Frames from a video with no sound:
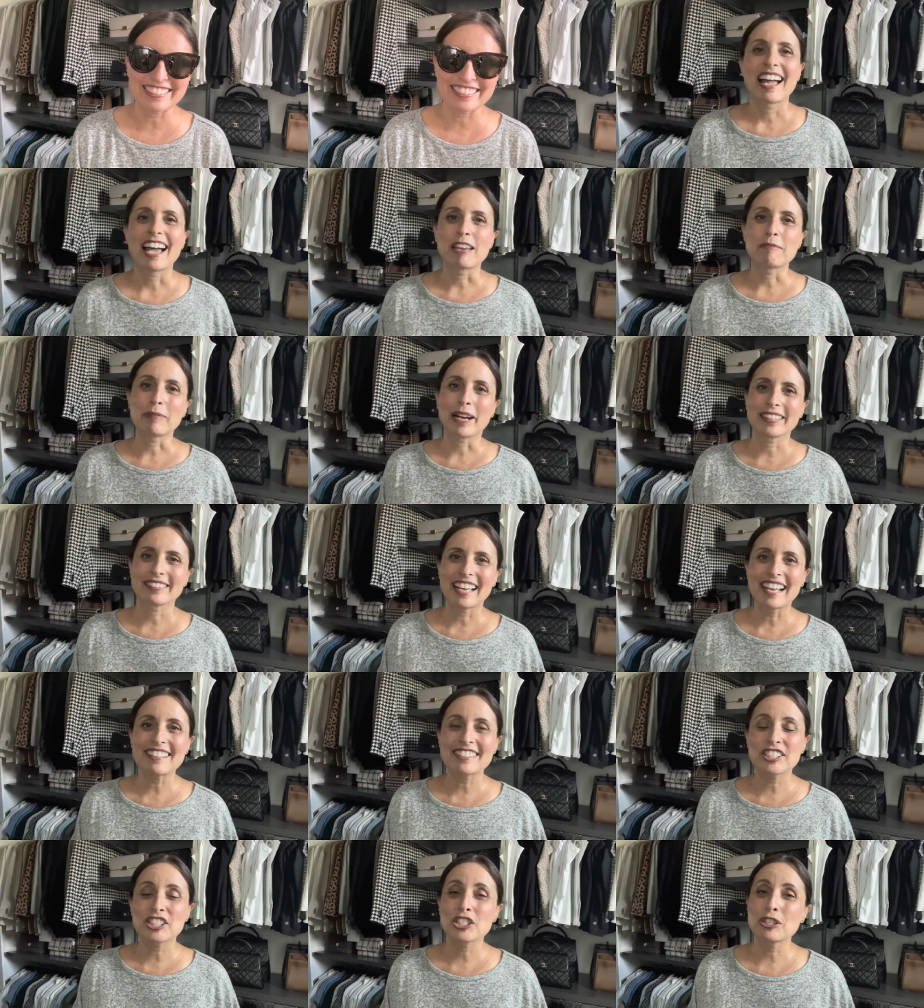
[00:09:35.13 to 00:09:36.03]
And my
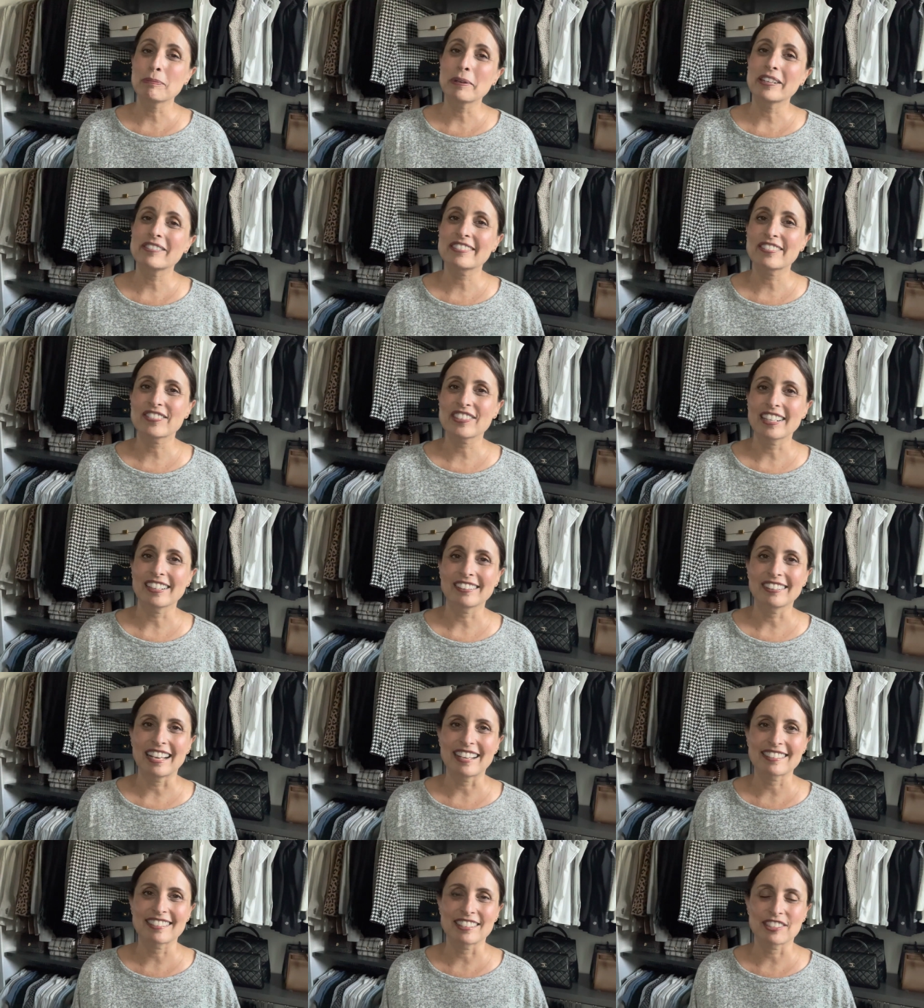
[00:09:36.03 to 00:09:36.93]
last two pairs of
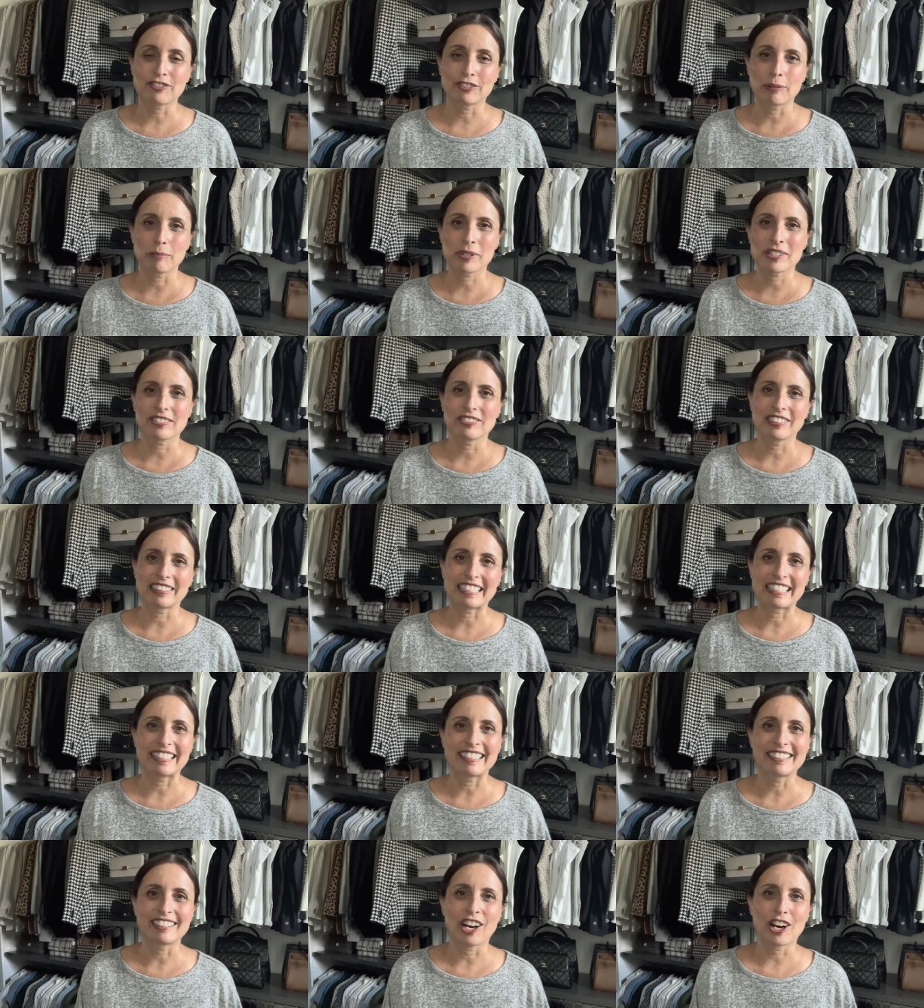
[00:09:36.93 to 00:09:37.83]
sunglasses from
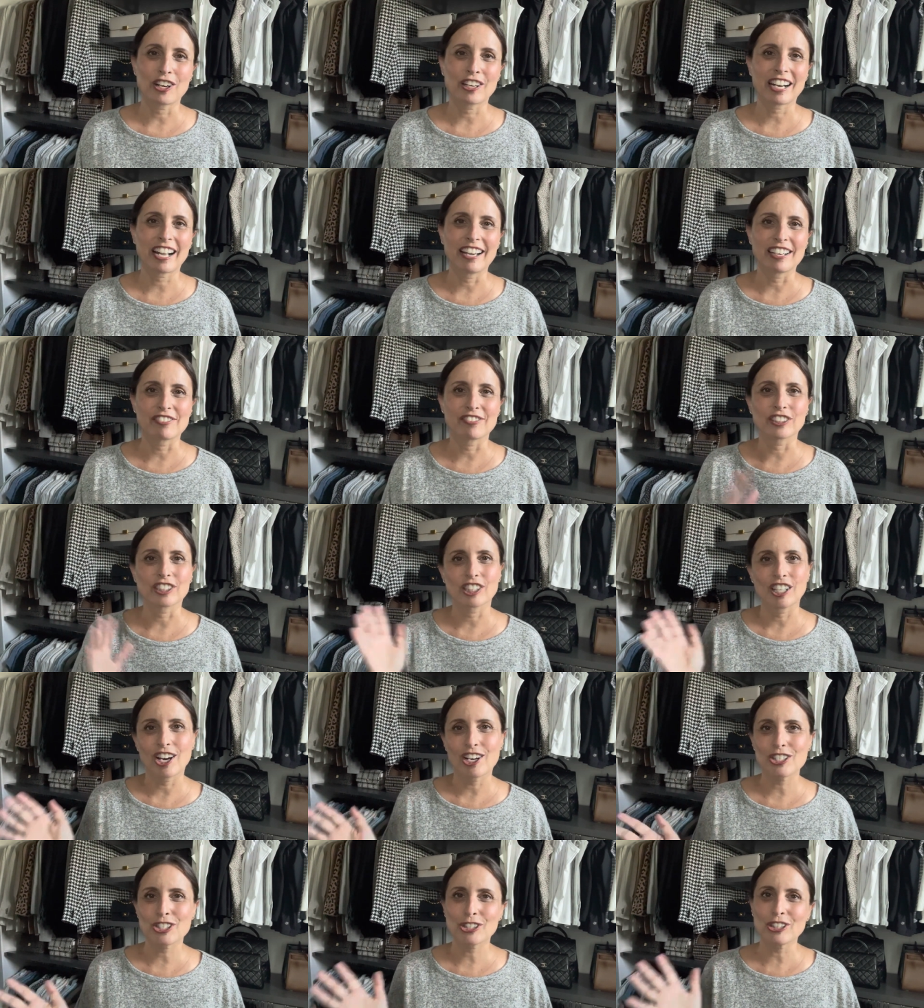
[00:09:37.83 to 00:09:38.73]
Celine are kind of a
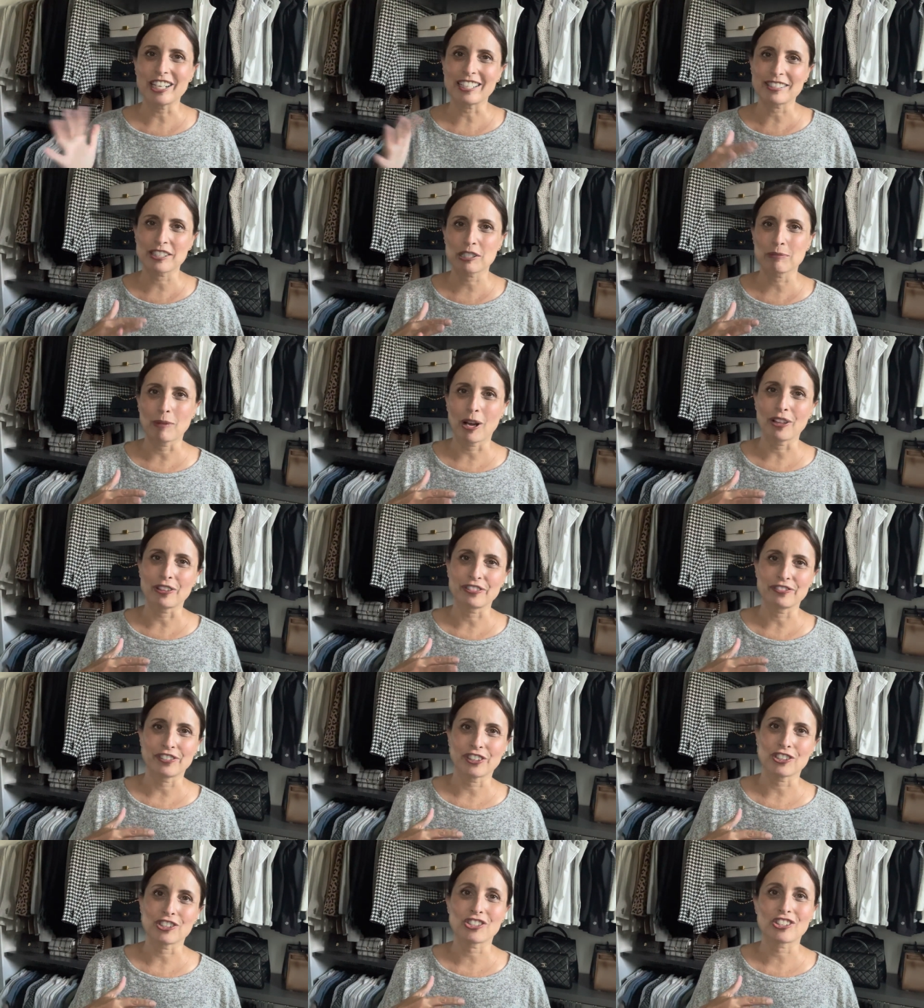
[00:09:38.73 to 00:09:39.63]
larger and smaller
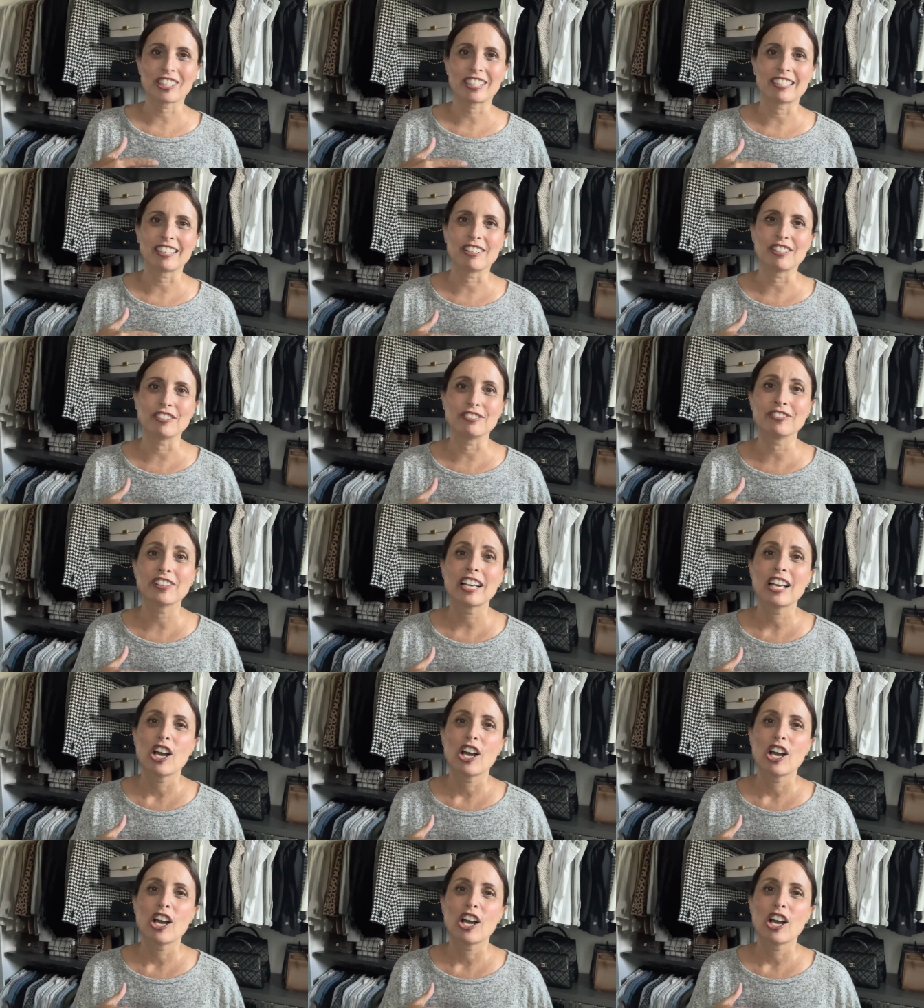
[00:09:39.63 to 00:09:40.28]
version of